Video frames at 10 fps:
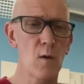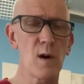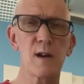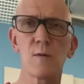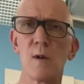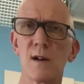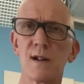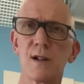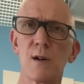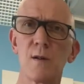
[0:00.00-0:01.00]
what you want to
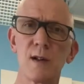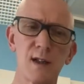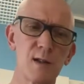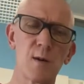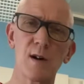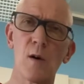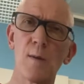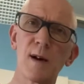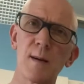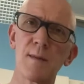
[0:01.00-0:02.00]
do is you want to
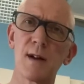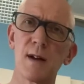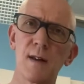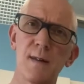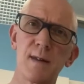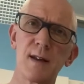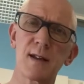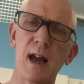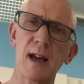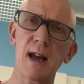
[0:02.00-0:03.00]
open up the
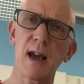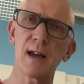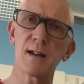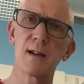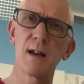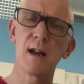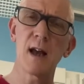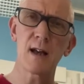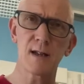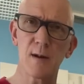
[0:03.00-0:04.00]
tank head
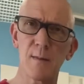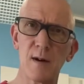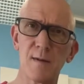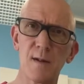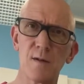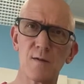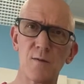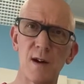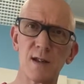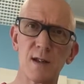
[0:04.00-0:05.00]
and dump out the old
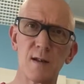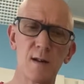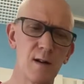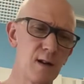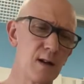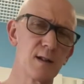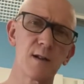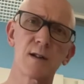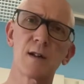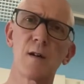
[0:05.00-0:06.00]
resin.
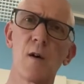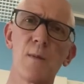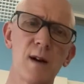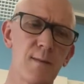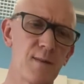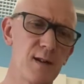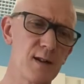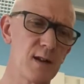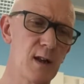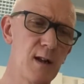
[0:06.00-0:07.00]
So to open up
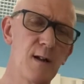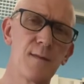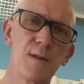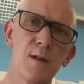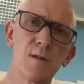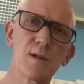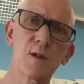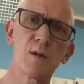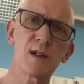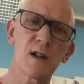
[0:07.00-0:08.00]
this, you'll
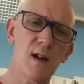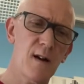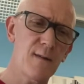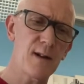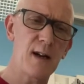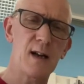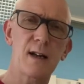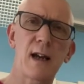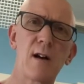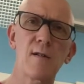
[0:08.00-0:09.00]
twist it off in a
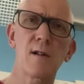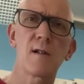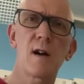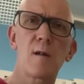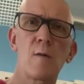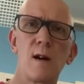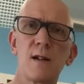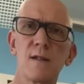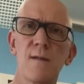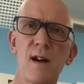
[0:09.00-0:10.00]

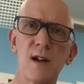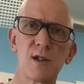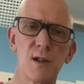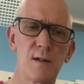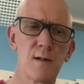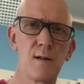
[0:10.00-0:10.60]
counterclockwise fashion.